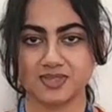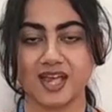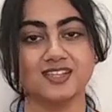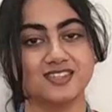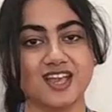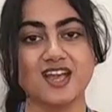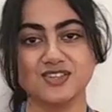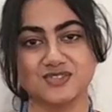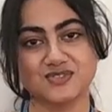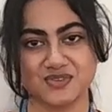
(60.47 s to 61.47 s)
And there
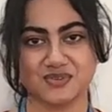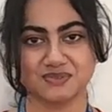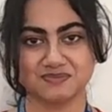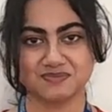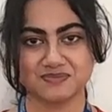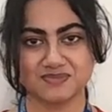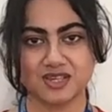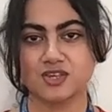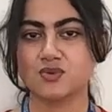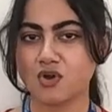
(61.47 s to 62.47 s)
you go.
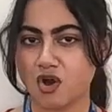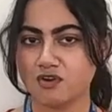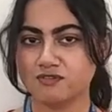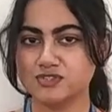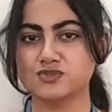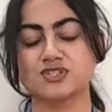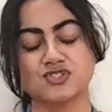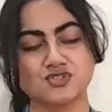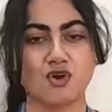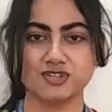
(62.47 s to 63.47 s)
You're off to a
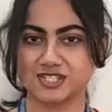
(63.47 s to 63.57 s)
strong